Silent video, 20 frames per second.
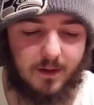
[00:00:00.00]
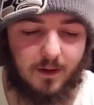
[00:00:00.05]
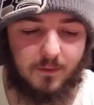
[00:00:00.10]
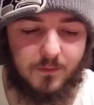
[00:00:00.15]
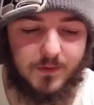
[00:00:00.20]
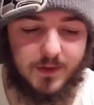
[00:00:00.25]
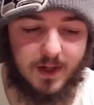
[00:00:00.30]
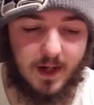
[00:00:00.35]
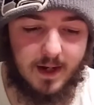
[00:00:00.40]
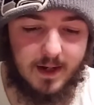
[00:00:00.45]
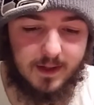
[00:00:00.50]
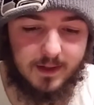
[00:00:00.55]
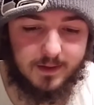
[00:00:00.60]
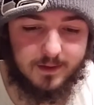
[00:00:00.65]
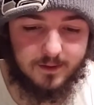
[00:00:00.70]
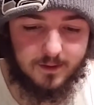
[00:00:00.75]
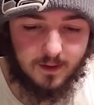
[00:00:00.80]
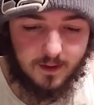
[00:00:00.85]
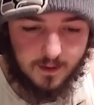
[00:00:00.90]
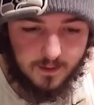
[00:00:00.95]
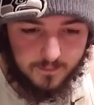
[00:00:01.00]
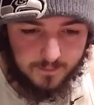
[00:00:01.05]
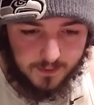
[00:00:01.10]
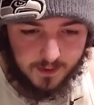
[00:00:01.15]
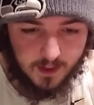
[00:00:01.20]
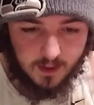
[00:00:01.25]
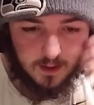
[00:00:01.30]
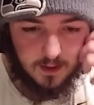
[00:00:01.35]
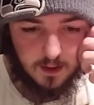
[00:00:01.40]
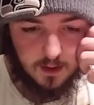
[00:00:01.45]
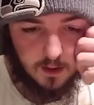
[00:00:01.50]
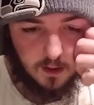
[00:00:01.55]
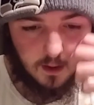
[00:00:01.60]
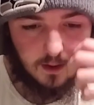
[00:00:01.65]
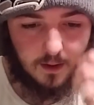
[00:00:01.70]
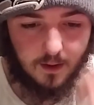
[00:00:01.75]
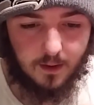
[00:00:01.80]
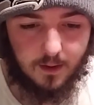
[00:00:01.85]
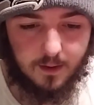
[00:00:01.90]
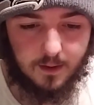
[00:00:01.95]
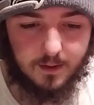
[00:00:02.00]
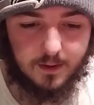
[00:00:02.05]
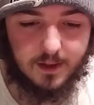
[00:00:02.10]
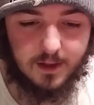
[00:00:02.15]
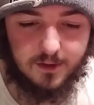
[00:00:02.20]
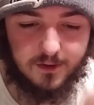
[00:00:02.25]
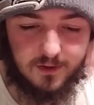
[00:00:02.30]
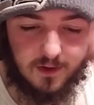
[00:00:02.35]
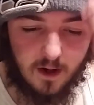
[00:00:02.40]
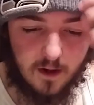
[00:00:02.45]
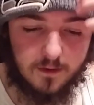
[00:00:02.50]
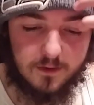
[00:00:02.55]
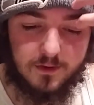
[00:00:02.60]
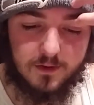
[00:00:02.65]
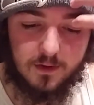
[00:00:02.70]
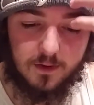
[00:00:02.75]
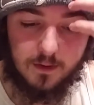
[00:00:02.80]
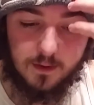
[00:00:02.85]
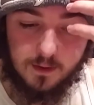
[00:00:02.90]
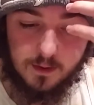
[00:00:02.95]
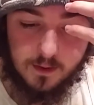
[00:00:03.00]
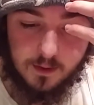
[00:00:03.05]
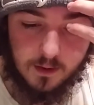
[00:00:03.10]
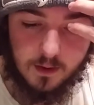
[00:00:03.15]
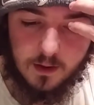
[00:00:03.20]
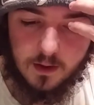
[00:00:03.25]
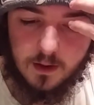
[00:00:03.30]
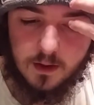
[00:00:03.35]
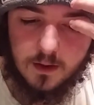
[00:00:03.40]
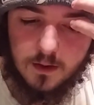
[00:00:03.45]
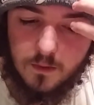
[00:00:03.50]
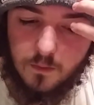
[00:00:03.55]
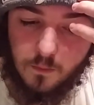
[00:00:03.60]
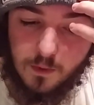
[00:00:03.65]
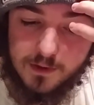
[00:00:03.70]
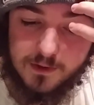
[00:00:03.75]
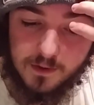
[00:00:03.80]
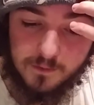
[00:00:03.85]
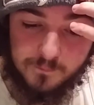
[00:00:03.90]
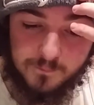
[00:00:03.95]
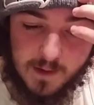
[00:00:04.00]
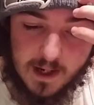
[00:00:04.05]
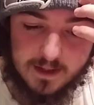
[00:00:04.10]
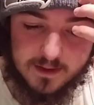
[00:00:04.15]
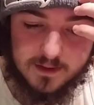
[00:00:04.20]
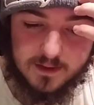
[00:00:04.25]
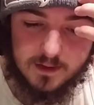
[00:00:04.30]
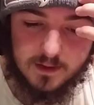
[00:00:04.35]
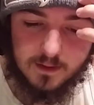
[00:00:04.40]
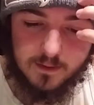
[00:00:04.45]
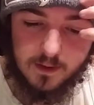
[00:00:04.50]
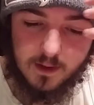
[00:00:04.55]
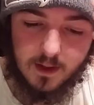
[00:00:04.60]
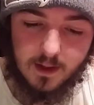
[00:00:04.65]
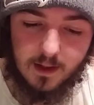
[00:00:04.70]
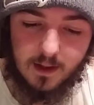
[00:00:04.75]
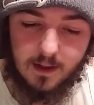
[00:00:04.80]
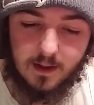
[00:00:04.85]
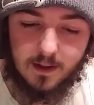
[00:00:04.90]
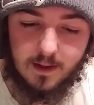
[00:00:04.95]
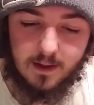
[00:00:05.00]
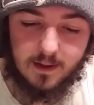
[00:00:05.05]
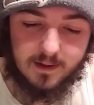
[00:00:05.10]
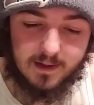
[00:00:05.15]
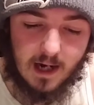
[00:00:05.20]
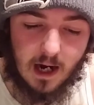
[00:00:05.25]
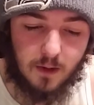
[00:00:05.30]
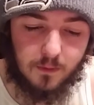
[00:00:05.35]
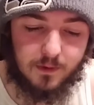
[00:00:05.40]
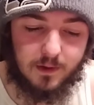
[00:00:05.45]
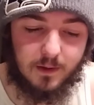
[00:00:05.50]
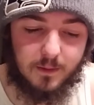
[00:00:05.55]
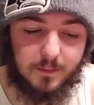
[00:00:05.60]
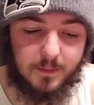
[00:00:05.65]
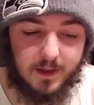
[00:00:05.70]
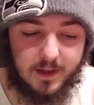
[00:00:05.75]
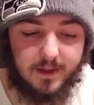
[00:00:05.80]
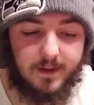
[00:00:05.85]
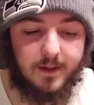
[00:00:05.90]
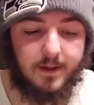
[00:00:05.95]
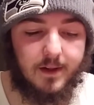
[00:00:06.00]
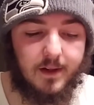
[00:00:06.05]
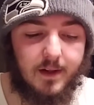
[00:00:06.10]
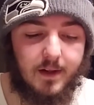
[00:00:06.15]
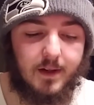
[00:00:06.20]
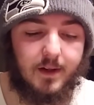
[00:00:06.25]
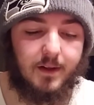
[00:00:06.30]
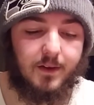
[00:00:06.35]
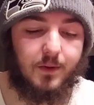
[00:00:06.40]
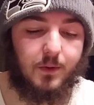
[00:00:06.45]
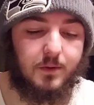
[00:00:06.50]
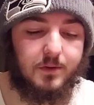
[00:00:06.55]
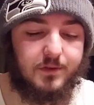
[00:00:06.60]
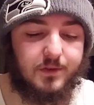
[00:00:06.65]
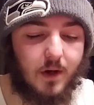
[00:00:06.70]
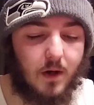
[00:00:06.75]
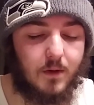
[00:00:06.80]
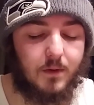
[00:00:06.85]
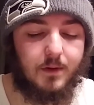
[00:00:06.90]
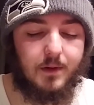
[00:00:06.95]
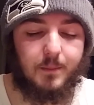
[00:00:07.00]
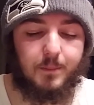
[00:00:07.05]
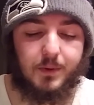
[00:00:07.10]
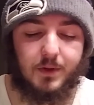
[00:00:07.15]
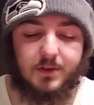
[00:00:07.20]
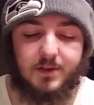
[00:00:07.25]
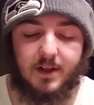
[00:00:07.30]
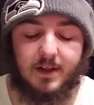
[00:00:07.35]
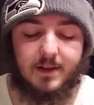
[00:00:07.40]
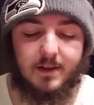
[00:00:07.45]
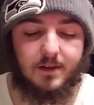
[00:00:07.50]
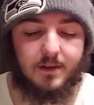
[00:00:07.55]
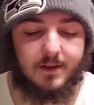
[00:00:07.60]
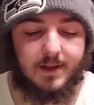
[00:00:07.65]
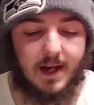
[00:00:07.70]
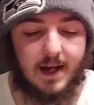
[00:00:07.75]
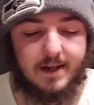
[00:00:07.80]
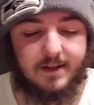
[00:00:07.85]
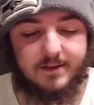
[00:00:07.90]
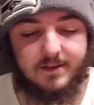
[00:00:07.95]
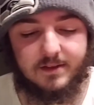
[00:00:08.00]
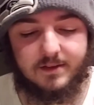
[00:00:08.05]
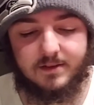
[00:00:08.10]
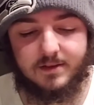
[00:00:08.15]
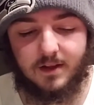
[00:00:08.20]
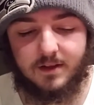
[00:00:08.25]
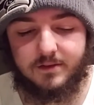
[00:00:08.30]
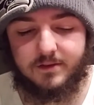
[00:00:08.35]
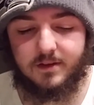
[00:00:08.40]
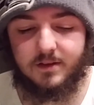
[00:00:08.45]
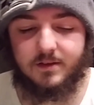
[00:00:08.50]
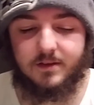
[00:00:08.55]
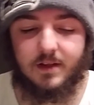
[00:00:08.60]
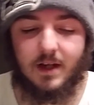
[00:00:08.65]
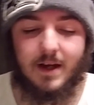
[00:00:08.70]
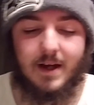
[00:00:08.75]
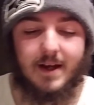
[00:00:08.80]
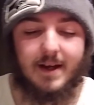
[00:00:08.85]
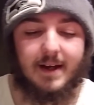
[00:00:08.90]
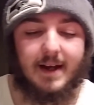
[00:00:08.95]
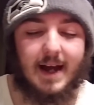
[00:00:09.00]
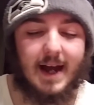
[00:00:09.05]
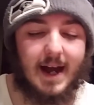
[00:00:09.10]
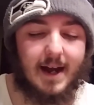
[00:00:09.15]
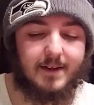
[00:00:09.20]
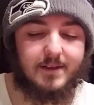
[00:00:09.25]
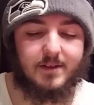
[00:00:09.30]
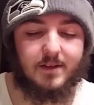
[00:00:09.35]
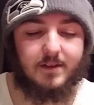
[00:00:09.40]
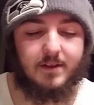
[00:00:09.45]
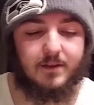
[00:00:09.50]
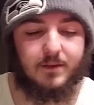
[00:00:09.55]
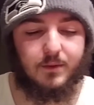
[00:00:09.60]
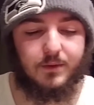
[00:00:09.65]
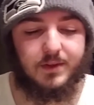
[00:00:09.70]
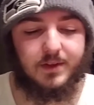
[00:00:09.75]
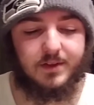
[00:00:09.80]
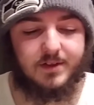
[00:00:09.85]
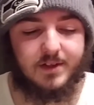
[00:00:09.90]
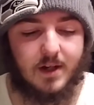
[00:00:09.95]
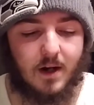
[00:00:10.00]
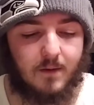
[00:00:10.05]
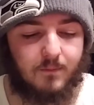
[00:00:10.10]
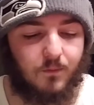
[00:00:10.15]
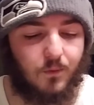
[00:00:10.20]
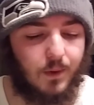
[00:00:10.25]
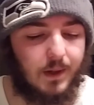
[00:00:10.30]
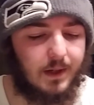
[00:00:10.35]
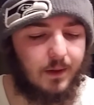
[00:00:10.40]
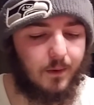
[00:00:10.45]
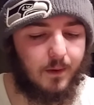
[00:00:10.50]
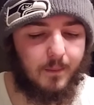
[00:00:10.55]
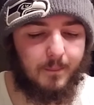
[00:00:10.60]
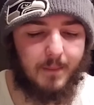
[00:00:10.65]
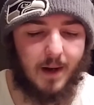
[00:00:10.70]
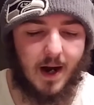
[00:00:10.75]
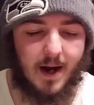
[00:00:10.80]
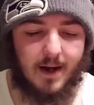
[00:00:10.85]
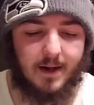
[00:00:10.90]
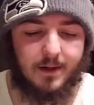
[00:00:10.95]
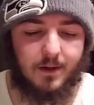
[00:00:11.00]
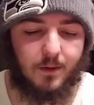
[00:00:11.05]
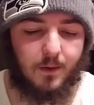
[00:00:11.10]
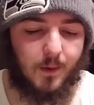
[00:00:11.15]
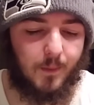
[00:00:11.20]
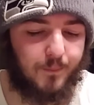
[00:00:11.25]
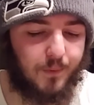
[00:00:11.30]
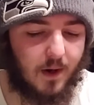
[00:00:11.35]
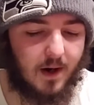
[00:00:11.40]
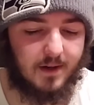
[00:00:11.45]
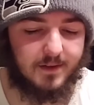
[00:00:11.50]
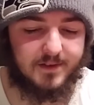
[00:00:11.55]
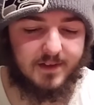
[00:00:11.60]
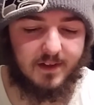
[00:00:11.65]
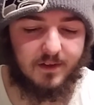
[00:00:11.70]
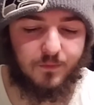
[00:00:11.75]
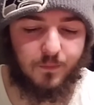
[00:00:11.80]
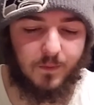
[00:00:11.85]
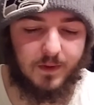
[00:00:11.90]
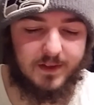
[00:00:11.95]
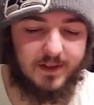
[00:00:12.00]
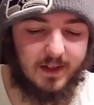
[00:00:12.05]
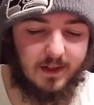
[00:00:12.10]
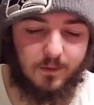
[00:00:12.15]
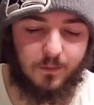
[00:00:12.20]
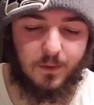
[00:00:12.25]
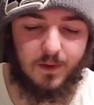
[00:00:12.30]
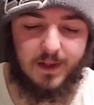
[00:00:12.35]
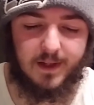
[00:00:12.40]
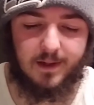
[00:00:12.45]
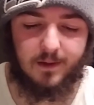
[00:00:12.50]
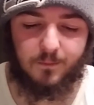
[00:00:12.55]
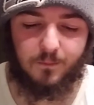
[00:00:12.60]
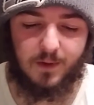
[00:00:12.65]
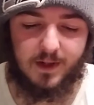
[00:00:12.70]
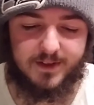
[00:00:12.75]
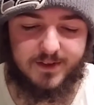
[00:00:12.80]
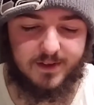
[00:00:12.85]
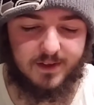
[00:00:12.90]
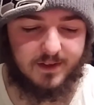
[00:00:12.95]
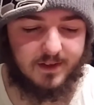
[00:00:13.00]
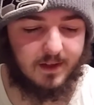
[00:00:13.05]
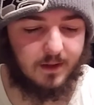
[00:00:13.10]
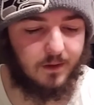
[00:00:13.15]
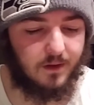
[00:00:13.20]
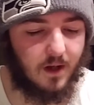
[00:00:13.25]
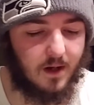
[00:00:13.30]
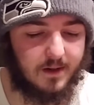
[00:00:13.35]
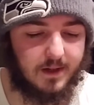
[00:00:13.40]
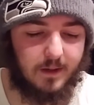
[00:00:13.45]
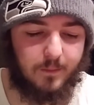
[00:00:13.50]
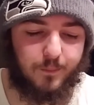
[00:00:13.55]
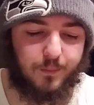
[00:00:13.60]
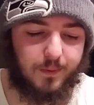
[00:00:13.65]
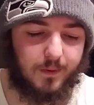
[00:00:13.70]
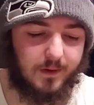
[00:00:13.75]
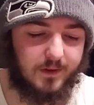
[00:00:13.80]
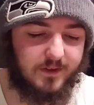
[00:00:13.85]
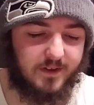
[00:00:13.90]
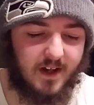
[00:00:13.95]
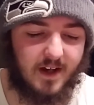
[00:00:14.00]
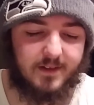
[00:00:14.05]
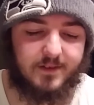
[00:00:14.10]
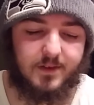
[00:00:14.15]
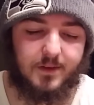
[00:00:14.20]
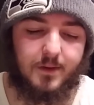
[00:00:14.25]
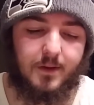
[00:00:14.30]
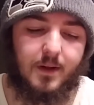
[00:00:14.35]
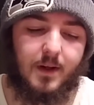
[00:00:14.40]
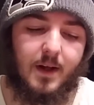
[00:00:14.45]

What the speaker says: of chance. Conjuncture, which affects incalculably the result in particular cases such as accidental discovery or a mine or a process which equally enriches their lucky possessor.